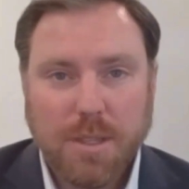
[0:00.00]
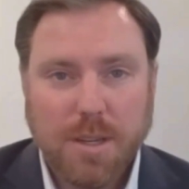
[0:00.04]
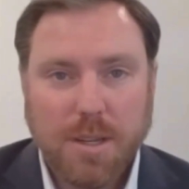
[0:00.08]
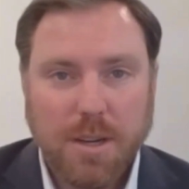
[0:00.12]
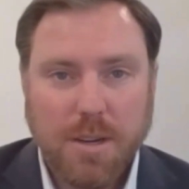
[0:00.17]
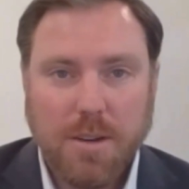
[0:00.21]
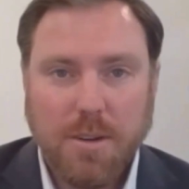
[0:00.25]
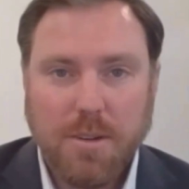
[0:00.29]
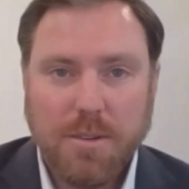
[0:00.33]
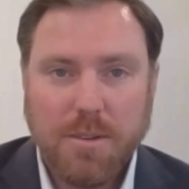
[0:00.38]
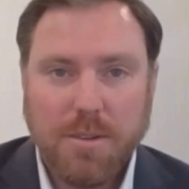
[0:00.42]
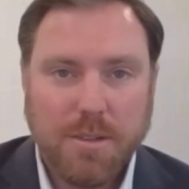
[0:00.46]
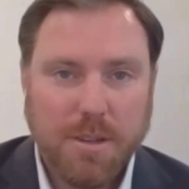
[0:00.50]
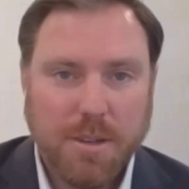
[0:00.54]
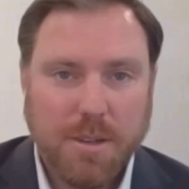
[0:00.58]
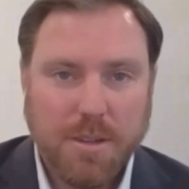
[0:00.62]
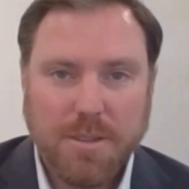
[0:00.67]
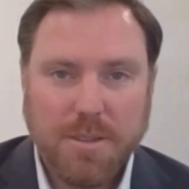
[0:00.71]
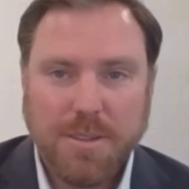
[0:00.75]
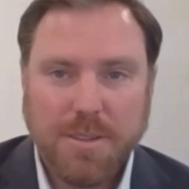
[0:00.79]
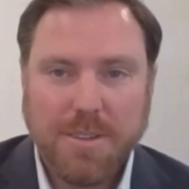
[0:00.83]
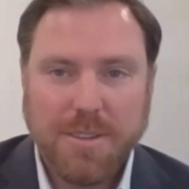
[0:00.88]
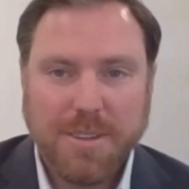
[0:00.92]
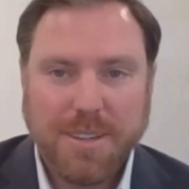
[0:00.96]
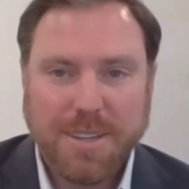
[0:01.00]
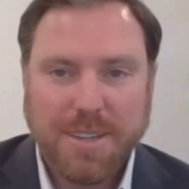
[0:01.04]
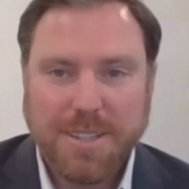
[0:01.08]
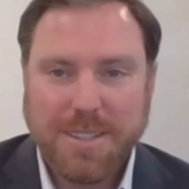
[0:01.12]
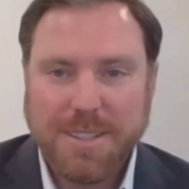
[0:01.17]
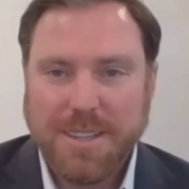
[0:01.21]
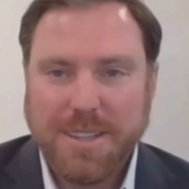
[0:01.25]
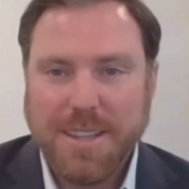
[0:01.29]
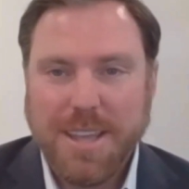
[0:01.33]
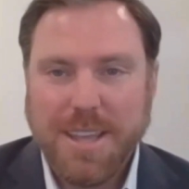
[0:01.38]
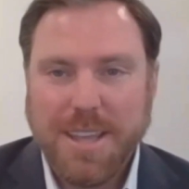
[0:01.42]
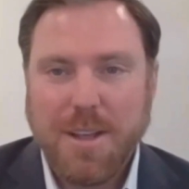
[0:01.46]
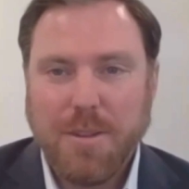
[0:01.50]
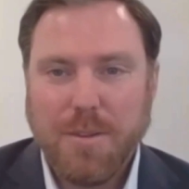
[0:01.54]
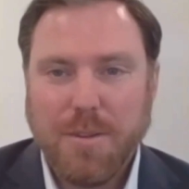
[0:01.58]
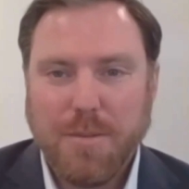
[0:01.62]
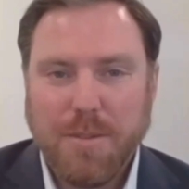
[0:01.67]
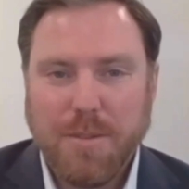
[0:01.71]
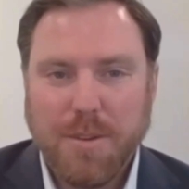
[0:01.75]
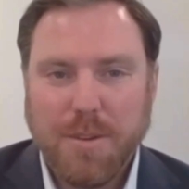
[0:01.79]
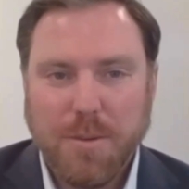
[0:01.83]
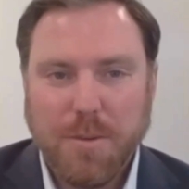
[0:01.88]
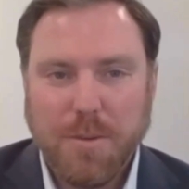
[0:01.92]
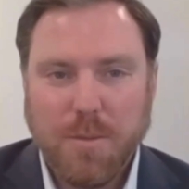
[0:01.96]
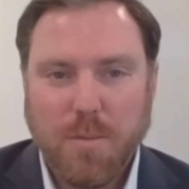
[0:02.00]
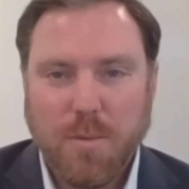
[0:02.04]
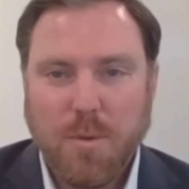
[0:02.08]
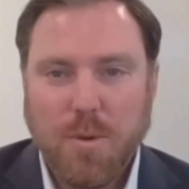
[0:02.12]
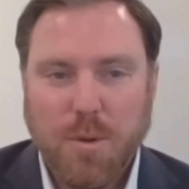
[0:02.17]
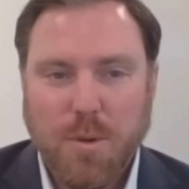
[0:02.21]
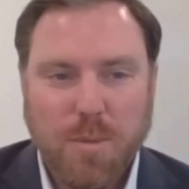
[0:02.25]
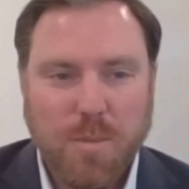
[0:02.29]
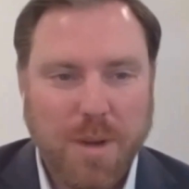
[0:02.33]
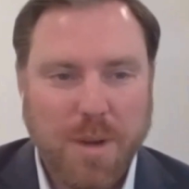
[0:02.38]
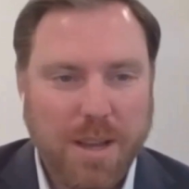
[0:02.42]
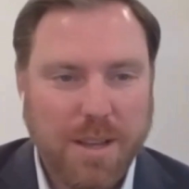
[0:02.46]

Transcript: And I know you call it, kind of the elephant in the room.